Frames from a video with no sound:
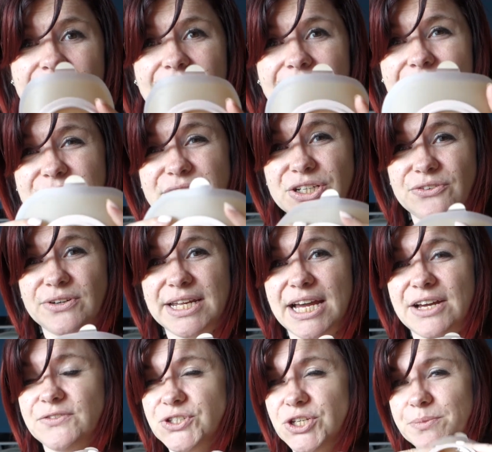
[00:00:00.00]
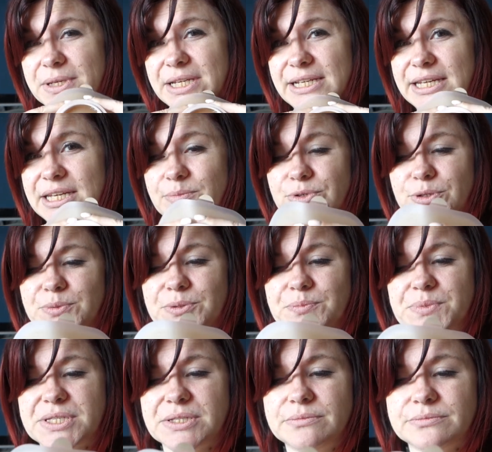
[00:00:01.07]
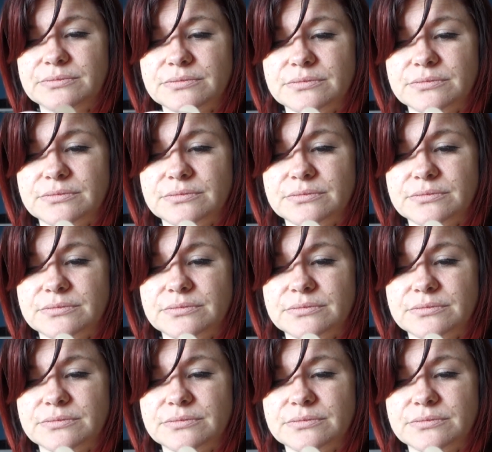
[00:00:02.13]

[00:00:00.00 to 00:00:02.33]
and I don't really have too many leaking problems.